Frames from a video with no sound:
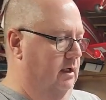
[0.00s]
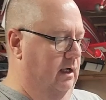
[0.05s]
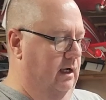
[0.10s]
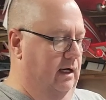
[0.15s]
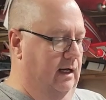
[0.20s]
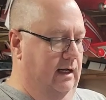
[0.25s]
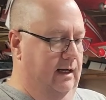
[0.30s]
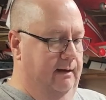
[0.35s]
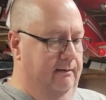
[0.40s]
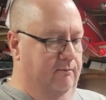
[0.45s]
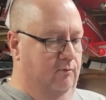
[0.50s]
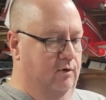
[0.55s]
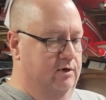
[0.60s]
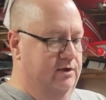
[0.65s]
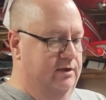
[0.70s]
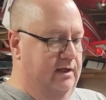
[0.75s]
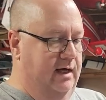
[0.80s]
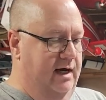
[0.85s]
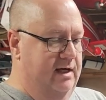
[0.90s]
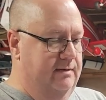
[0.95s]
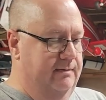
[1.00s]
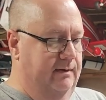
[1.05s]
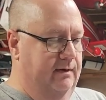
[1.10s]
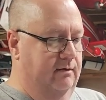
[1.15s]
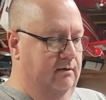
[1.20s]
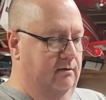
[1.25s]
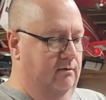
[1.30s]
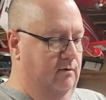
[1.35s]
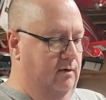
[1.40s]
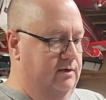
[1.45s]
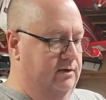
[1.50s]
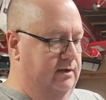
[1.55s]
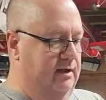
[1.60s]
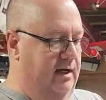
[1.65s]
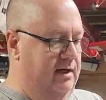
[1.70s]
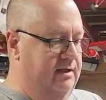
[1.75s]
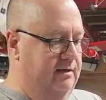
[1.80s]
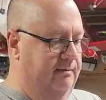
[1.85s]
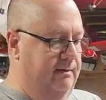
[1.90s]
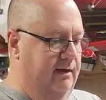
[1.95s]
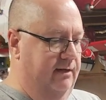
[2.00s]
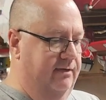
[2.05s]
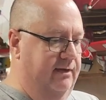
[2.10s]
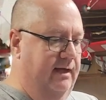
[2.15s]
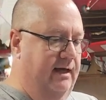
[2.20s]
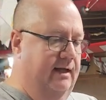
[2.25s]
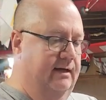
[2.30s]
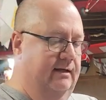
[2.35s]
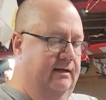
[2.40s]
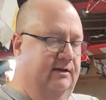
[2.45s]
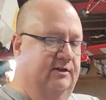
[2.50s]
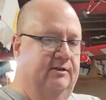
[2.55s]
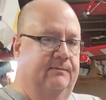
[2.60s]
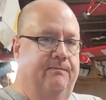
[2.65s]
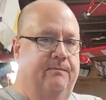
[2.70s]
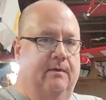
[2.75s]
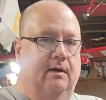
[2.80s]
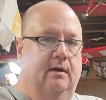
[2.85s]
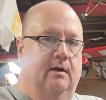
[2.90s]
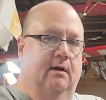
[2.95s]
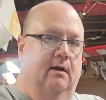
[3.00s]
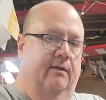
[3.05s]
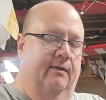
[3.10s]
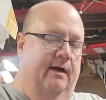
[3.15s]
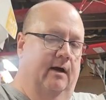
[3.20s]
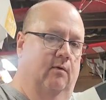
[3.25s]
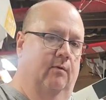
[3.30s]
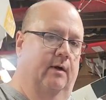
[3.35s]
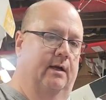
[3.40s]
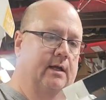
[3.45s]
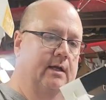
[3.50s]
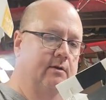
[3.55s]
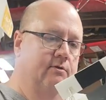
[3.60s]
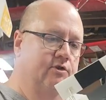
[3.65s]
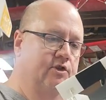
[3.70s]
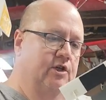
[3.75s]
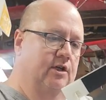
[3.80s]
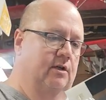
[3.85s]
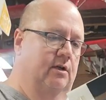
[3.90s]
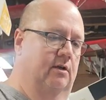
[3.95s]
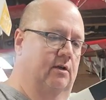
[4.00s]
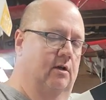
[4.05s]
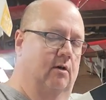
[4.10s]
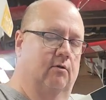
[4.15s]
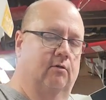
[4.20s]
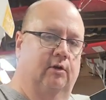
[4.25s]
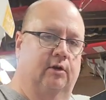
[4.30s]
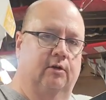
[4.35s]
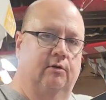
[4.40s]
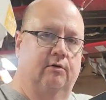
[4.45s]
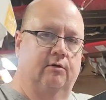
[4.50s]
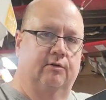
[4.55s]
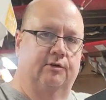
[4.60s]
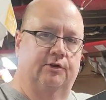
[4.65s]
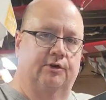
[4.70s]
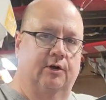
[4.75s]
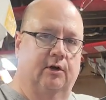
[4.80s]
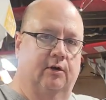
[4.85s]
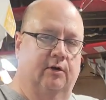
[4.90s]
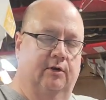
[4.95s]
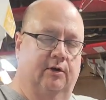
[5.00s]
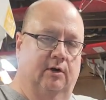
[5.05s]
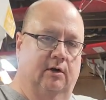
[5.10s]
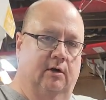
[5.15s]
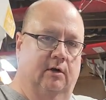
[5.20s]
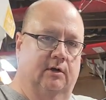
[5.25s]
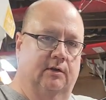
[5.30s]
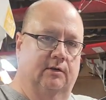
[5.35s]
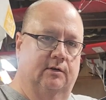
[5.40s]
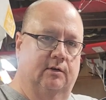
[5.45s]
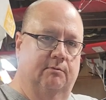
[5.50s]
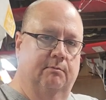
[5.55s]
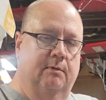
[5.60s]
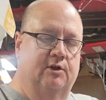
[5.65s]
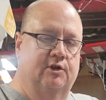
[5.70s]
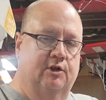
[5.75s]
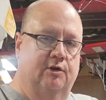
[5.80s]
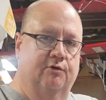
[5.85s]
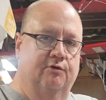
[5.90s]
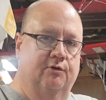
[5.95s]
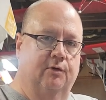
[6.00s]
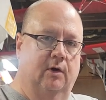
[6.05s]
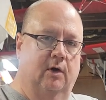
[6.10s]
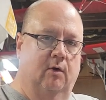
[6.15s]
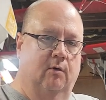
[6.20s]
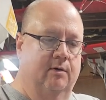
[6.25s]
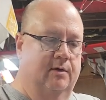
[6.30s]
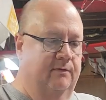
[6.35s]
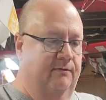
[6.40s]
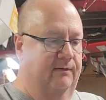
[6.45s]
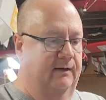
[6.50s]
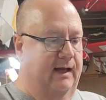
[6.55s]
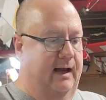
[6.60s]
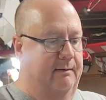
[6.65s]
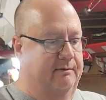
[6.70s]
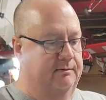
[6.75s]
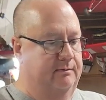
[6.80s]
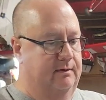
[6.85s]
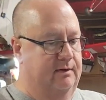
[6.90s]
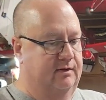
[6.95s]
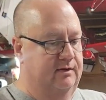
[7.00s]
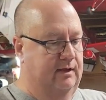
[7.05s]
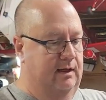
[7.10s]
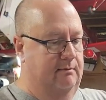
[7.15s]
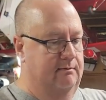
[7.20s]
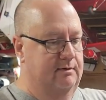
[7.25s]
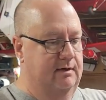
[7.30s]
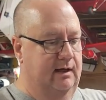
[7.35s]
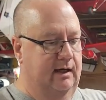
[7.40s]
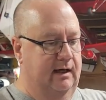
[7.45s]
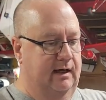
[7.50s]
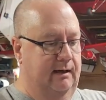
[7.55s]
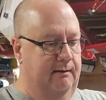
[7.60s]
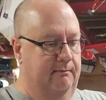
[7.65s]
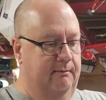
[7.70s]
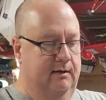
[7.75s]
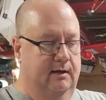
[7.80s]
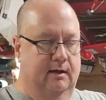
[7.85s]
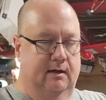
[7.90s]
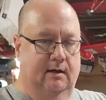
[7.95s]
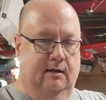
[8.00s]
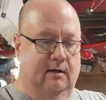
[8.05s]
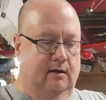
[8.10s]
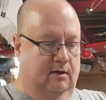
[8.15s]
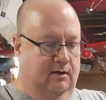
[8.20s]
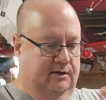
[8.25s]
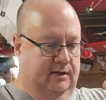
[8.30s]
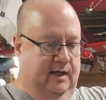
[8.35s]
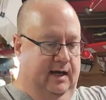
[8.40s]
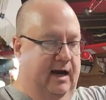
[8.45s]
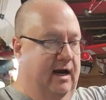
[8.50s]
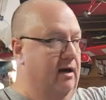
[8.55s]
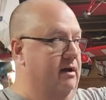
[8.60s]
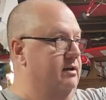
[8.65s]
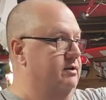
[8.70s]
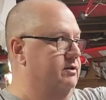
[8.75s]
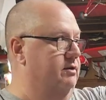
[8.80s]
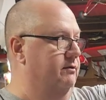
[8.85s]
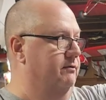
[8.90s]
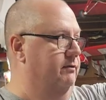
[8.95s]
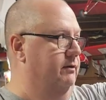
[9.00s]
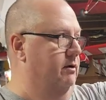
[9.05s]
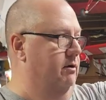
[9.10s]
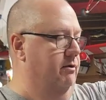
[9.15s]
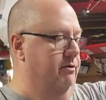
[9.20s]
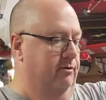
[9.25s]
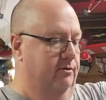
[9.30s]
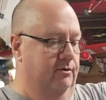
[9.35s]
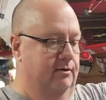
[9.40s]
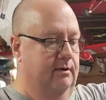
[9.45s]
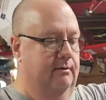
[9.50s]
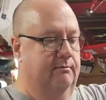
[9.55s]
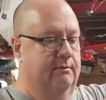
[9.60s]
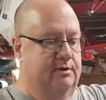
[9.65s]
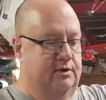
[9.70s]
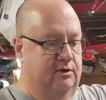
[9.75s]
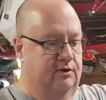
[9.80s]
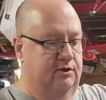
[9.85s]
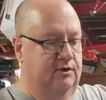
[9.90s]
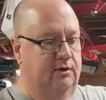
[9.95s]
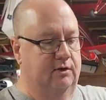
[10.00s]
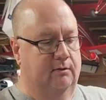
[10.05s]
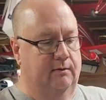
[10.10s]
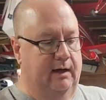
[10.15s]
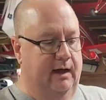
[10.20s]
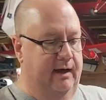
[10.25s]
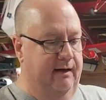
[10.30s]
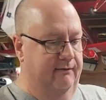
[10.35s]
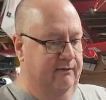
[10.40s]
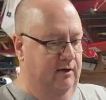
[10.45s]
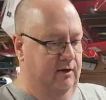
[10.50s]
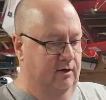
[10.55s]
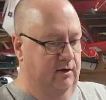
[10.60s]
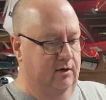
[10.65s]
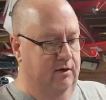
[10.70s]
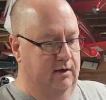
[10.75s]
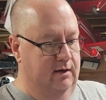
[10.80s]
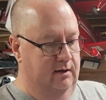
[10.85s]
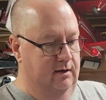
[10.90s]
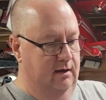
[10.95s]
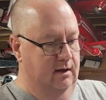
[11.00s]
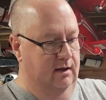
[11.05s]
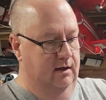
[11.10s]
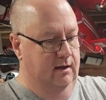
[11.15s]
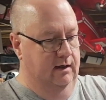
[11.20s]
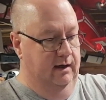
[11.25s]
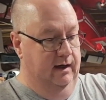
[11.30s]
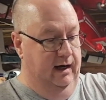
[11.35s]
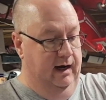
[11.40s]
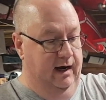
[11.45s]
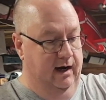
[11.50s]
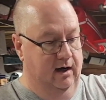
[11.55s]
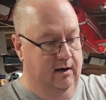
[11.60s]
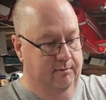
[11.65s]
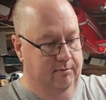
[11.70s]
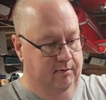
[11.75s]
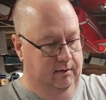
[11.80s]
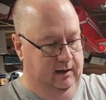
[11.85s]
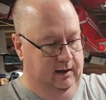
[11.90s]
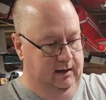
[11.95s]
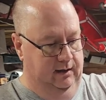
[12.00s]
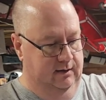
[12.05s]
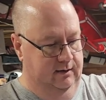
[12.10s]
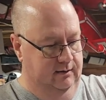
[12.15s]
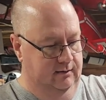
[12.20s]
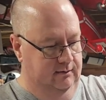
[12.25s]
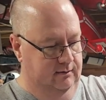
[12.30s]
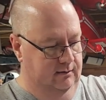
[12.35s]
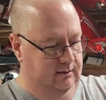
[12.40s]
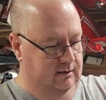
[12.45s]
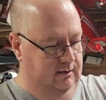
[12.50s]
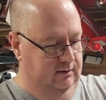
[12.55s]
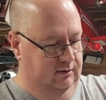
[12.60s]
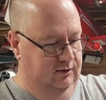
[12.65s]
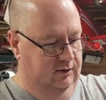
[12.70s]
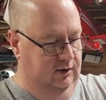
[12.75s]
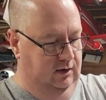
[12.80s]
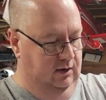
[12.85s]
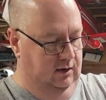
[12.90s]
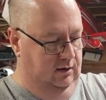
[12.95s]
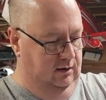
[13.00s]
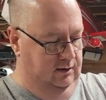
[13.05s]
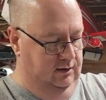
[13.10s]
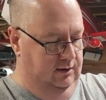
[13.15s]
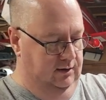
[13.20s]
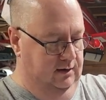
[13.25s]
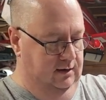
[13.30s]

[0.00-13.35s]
Um, what's nice, what's nice about that is, that way you ch you don't lose your, your as much control with the flaps, but at the same time, because the air gets to flow through them, but you still have a good air brake installed.